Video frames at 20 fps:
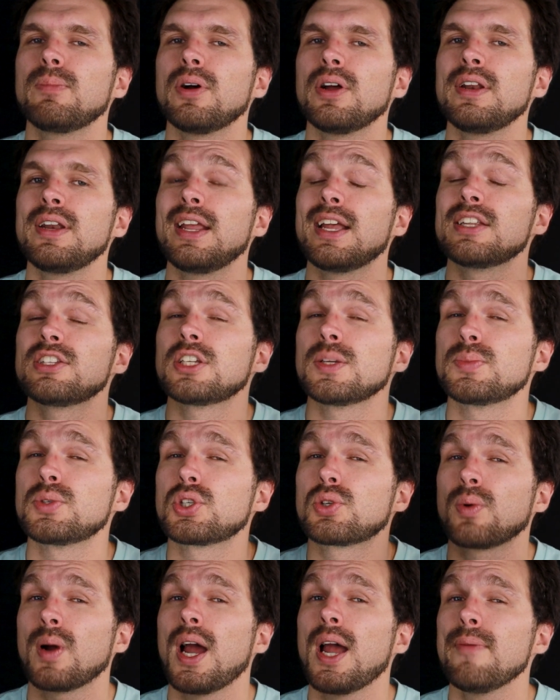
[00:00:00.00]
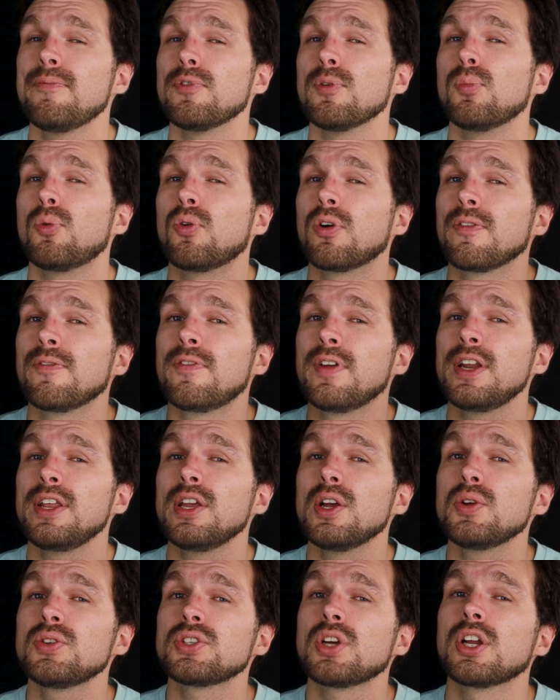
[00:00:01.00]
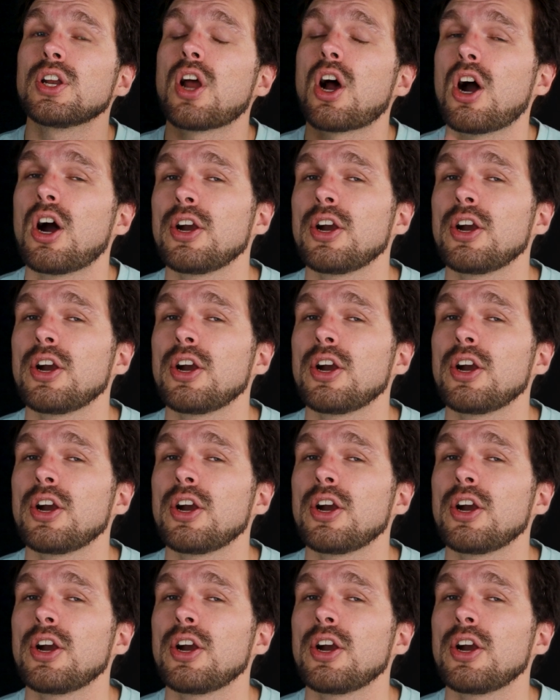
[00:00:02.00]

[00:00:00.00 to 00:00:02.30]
button and subscribe for more videos on